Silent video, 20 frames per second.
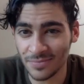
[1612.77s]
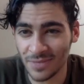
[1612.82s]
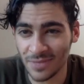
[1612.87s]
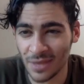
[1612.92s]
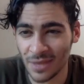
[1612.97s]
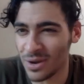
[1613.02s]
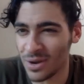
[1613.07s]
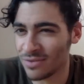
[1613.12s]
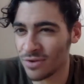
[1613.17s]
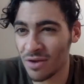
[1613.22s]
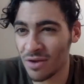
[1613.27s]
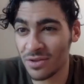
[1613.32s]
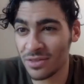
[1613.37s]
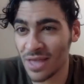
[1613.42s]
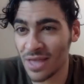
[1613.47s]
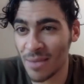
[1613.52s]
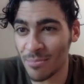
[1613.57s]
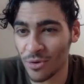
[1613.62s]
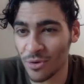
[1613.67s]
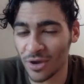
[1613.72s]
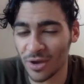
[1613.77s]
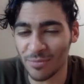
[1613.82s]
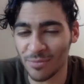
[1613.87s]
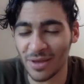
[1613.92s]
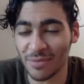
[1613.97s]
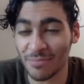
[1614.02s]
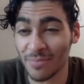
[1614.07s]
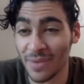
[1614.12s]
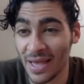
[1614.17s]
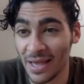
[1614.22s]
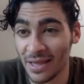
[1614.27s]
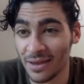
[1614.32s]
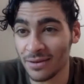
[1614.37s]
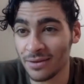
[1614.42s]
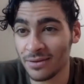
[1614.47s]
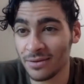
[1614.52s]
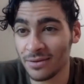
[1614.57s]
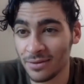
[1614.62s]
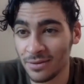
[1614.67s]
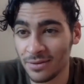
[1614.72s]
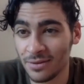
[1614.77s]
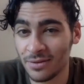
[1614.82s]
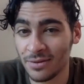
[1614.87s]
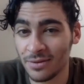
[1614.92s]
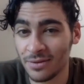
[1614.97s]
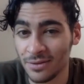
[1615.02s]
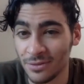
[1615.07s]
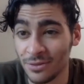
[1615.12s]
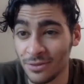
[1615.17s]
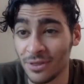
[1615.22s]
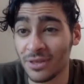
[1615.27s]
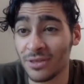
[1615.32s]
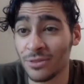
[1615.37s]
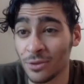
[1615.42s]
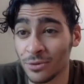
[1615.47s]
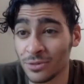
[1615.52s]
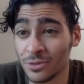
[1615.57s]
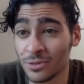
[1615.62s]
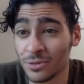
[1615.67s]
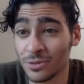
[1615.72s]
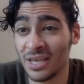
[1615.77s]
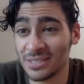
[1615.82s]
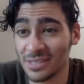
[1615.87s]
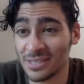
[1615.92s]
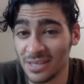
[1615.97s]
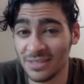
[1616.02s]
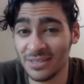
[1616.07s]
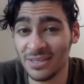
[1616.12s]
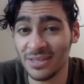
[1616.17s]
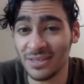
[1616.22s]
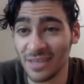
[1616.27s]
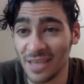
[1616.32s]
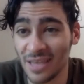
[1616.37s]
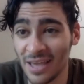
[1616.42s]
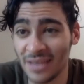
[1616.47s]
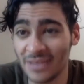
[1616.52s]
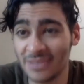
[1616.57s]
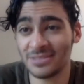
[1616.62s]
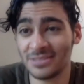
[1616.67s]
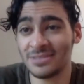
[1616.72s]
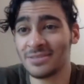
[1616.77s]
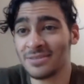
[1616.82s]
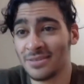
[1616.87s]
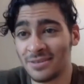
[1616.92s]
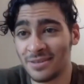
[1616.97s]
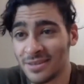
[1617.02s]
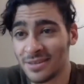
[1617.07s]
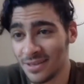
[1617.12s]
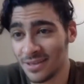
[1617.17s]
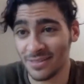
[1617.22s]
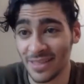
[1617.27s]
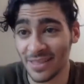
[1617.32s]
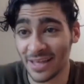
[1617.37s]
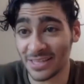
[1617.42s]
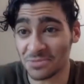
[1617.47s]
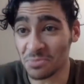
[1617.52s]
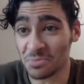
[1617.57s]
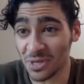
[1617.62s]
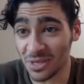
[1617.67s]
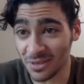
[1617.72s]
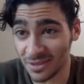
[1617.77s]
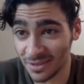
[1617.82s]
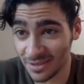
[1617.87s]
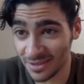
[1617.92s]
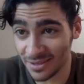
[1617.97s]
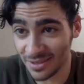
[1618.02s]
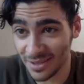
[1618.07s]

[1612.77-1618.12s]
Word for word: And whenever I read that book, I'm like, man, like those kids in the Indian gangs, that's me.